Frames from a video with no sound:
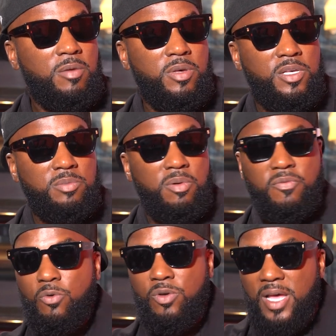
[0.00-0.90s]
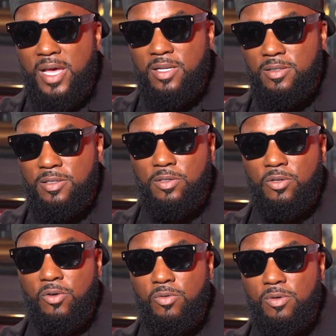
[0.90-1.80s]
Because before that, you
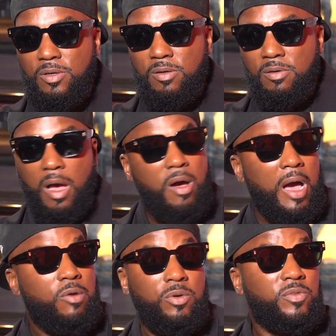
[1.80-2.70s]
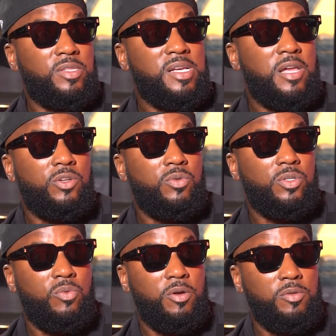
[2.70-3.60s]
know, I, I, don't even think I knew what
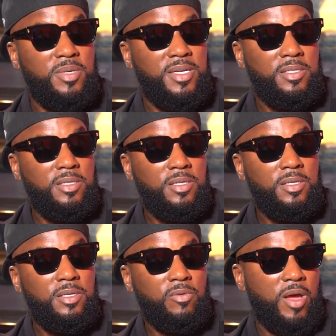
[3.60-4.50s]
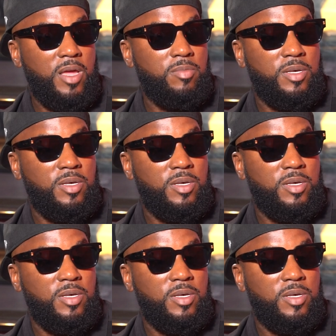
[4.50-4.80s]
the word meant, right? Mm-hmm.